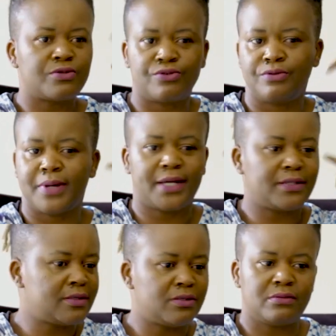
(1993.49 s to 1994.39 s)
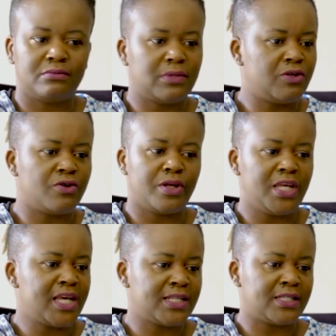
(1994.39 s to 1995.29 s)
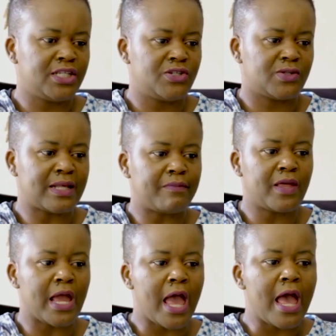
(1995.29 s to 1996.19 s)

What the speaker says: or you might your ears itch or something.